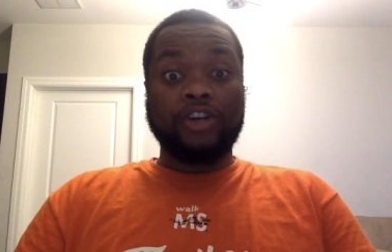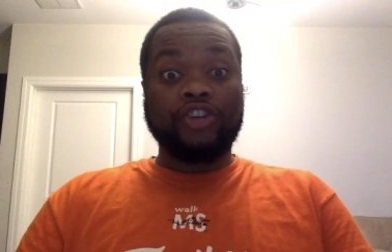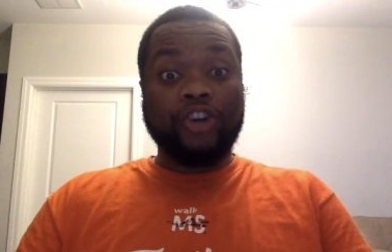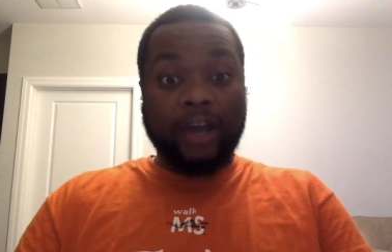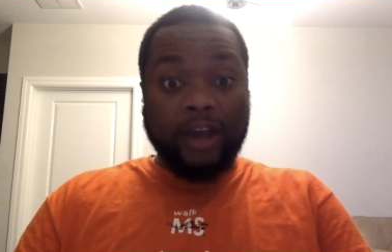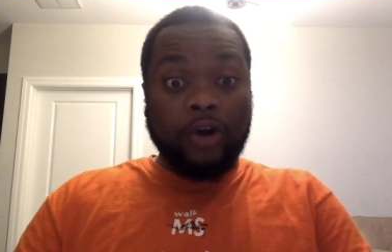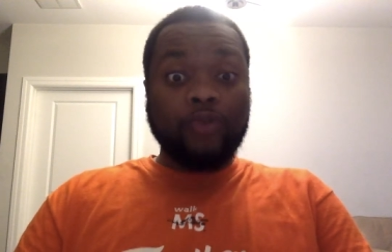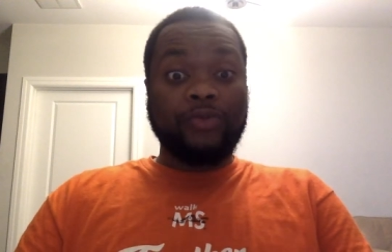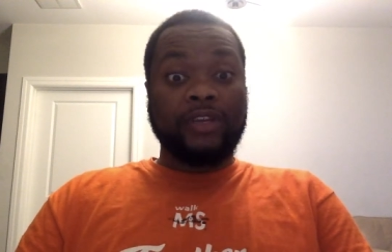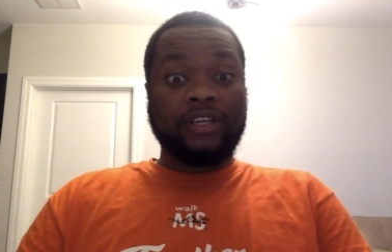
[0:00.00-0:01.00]
you're
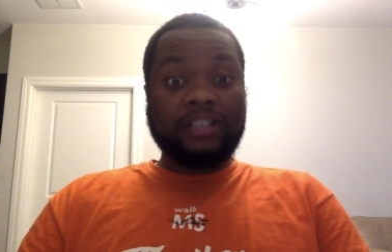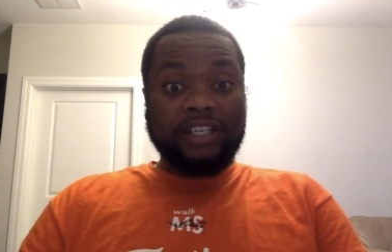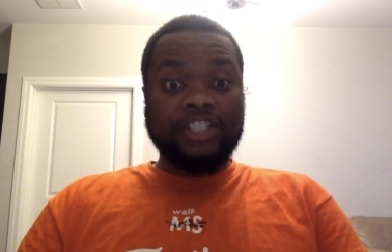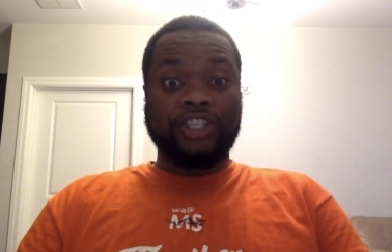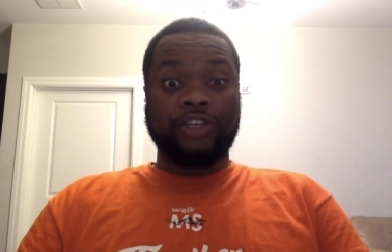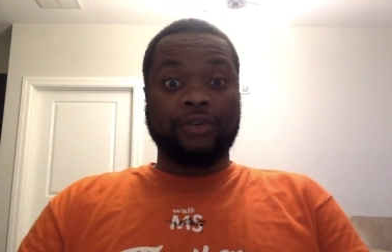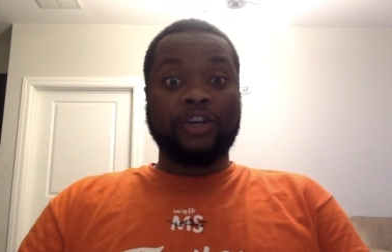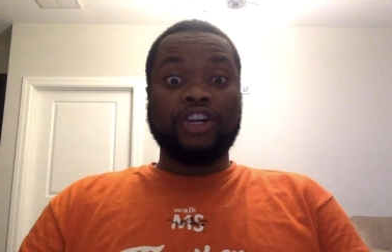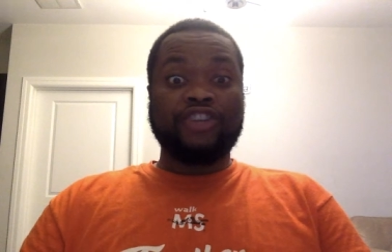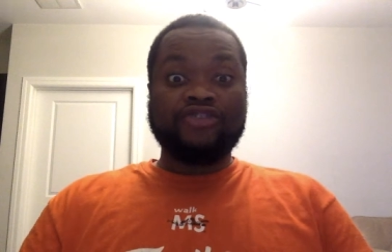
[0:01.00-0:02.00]
healthy. Look at you.
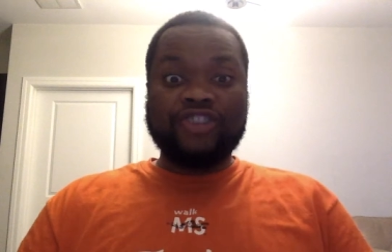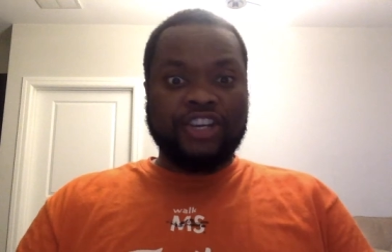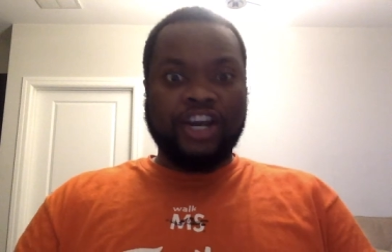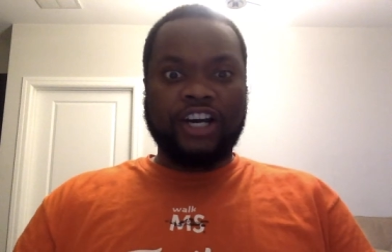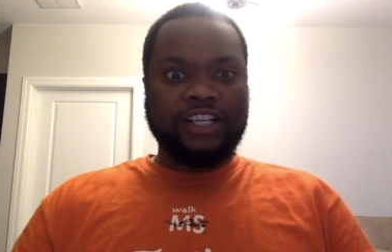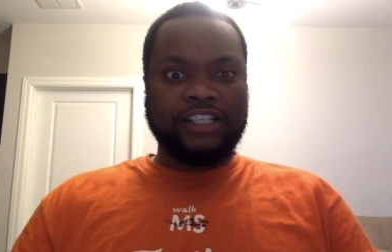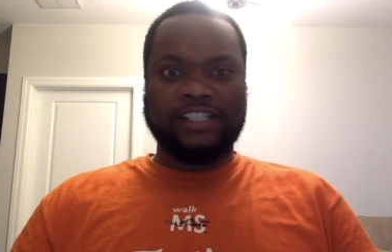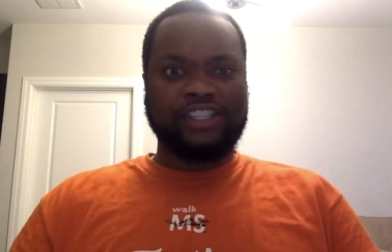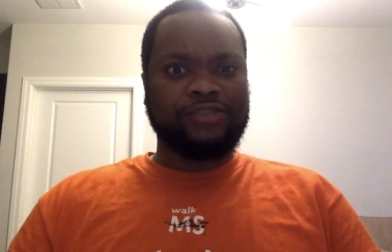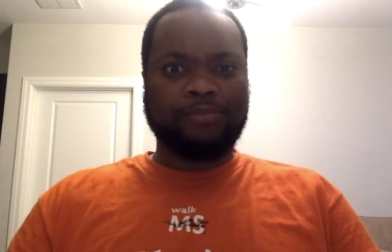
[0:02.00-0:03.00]
You're young and
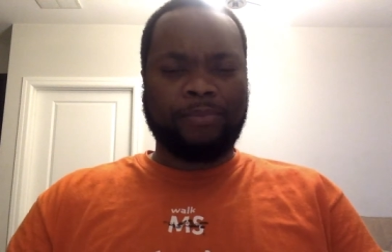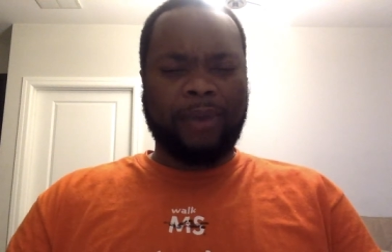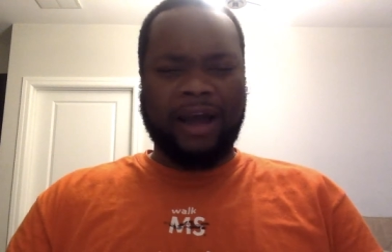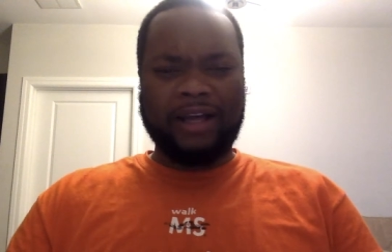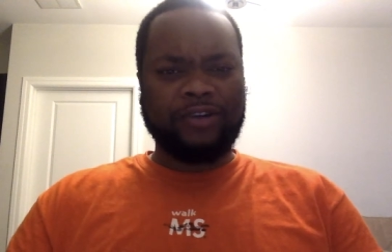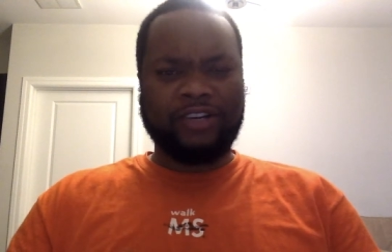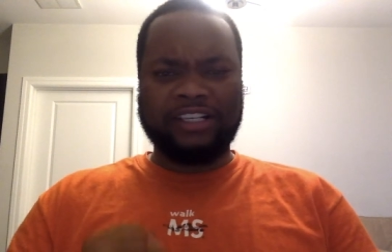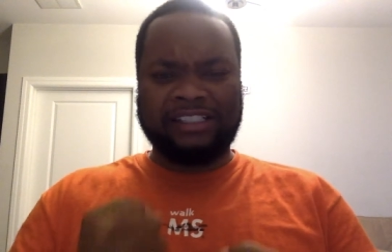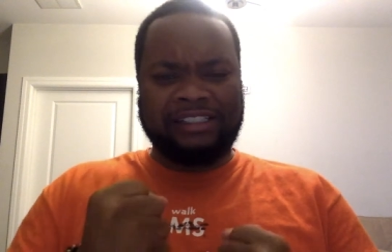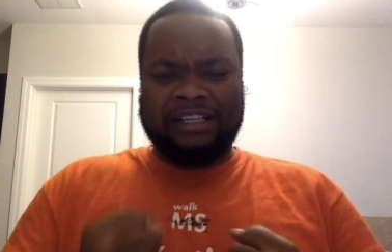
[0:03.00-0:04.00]

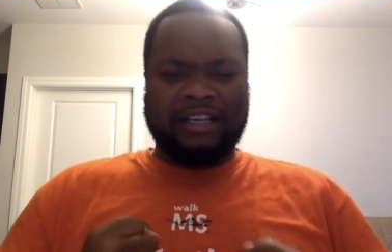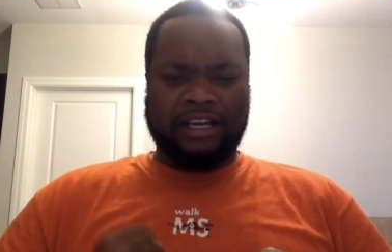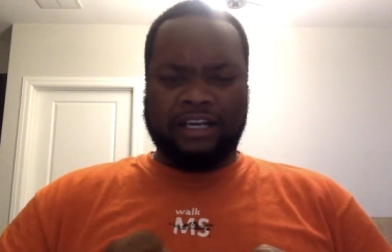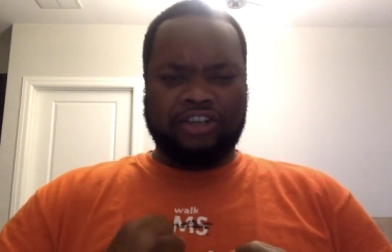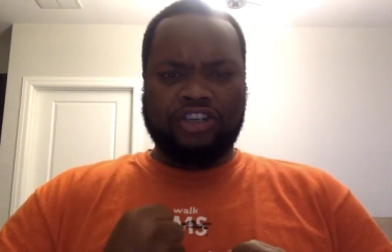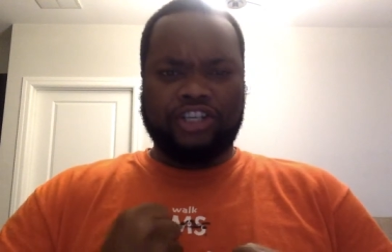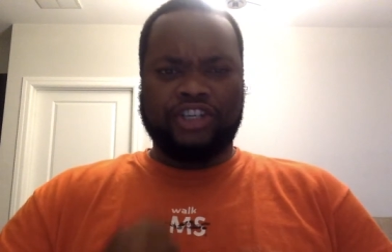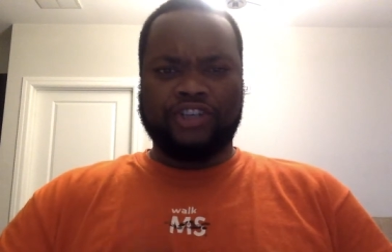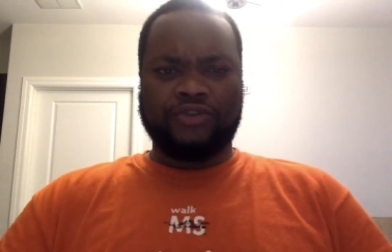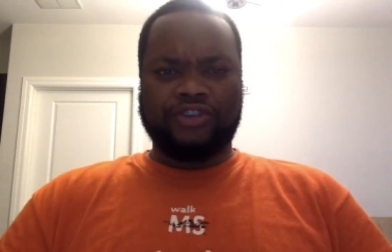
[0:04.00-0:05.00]
spiraling. And look at
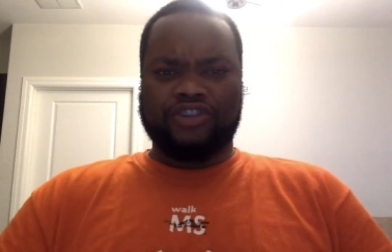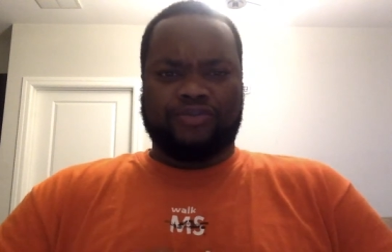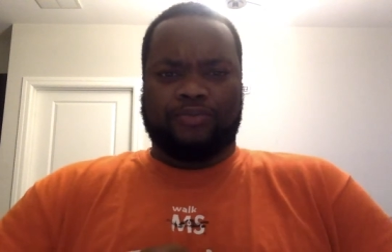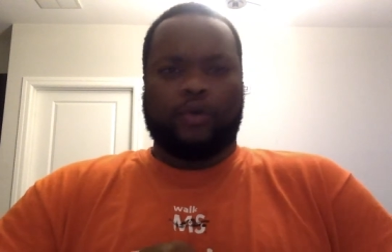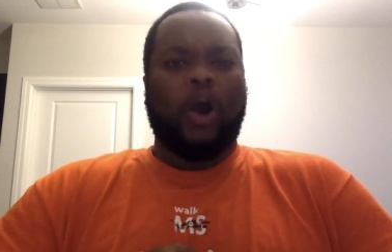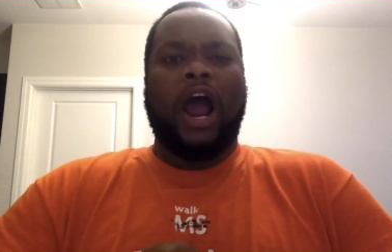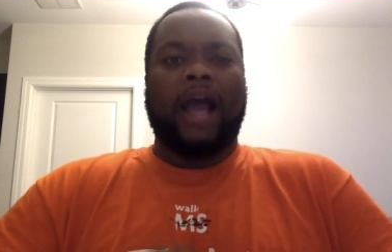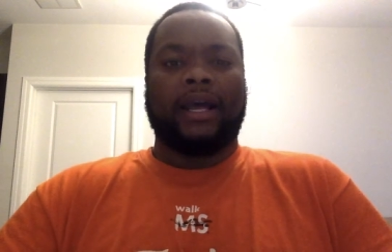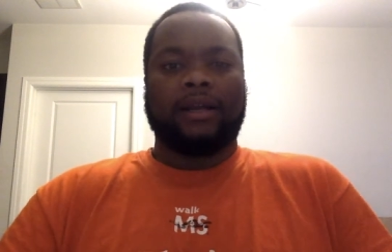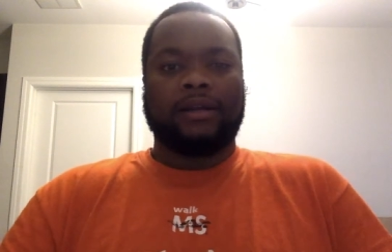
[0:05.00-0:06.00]
you. You're spry.
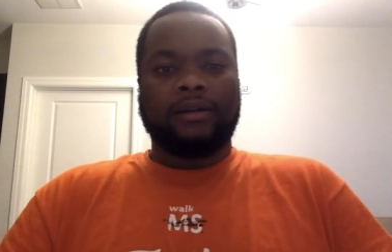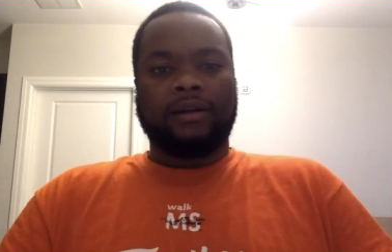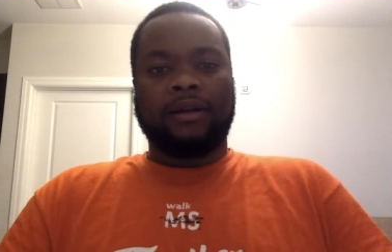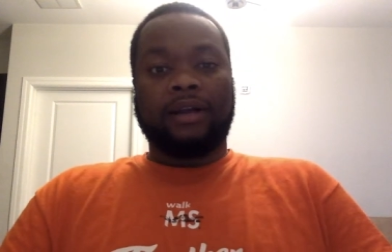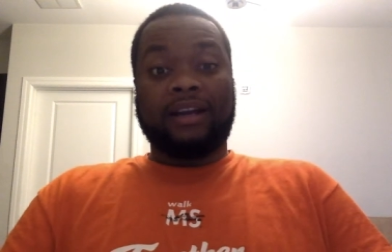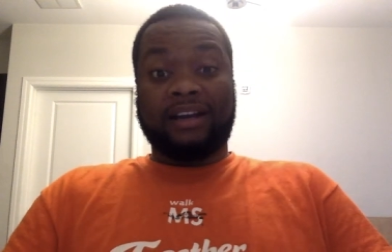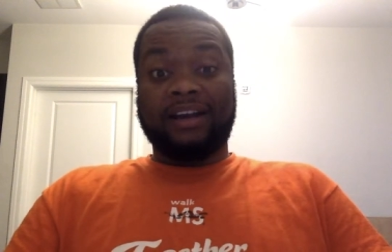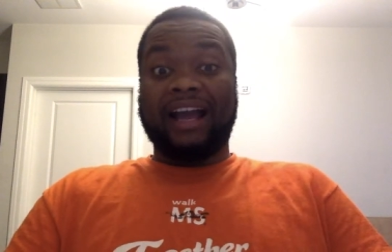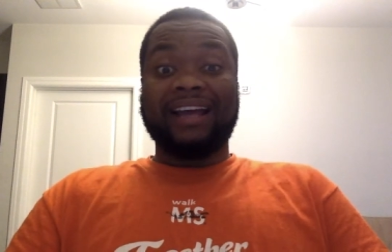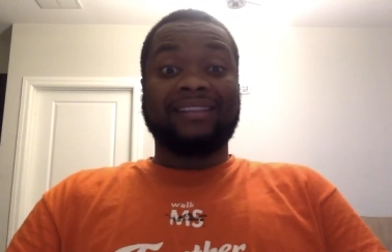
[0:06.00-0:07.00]
And I, I
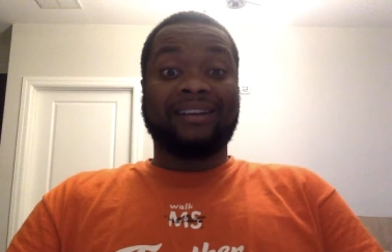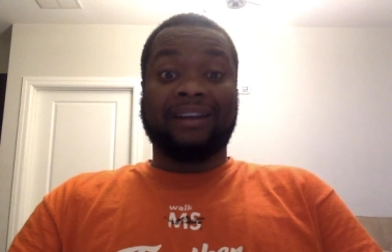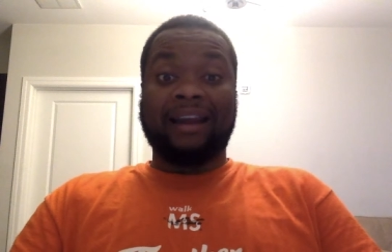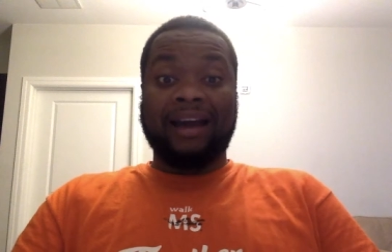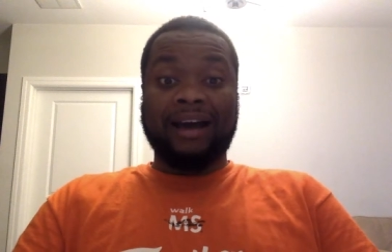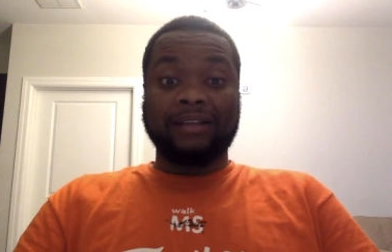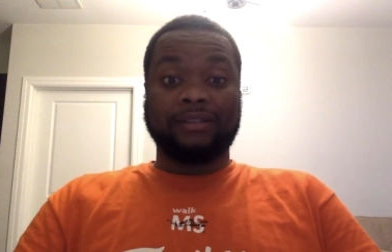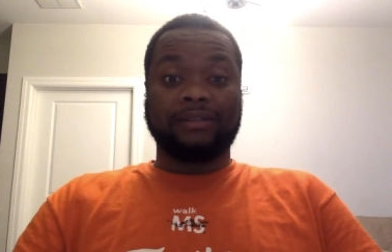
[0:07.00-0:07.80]
got that a lot.